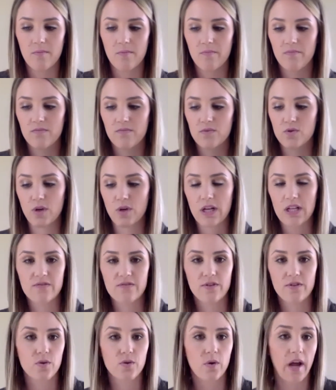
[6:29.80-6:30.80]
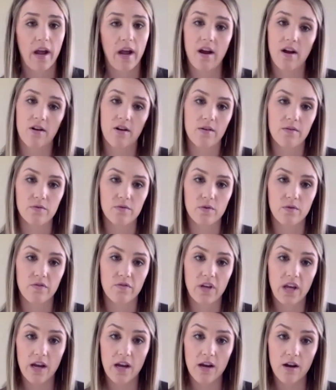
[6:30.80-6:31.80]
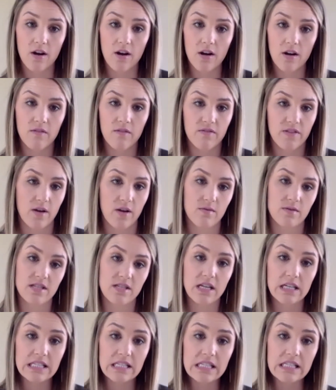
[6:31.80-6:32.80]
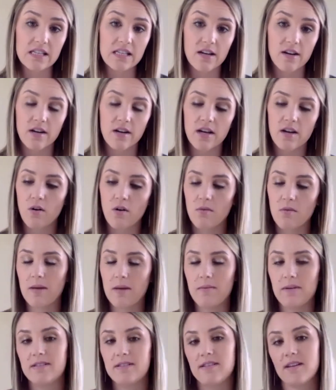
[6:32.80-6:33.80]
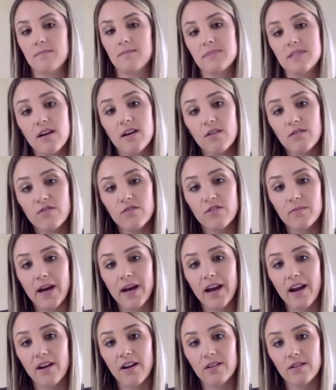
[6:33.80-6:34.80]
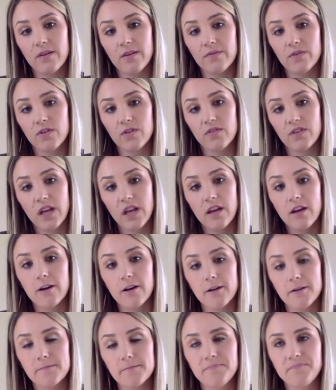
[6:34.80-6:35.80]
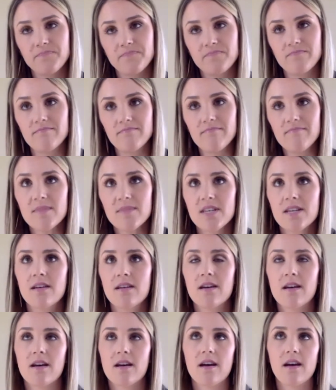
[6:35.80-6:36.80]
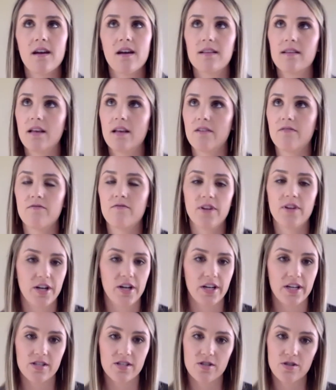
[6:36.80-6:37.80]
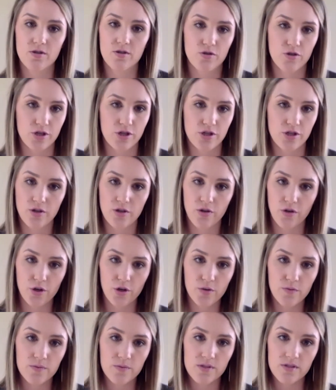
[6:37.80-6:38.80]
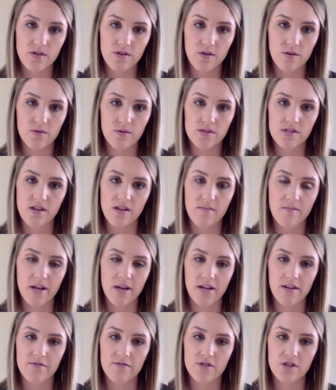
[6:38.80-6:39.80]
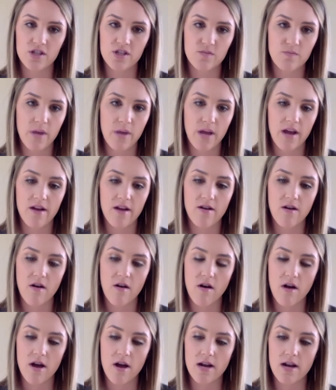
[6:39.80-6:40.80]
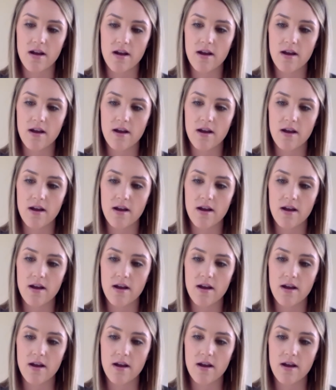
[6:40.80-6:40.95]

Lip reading: transfer to a higher level of care if that was necessary, or maybe step down from a higher level of care. I led various nutrition groups. So some might have just been on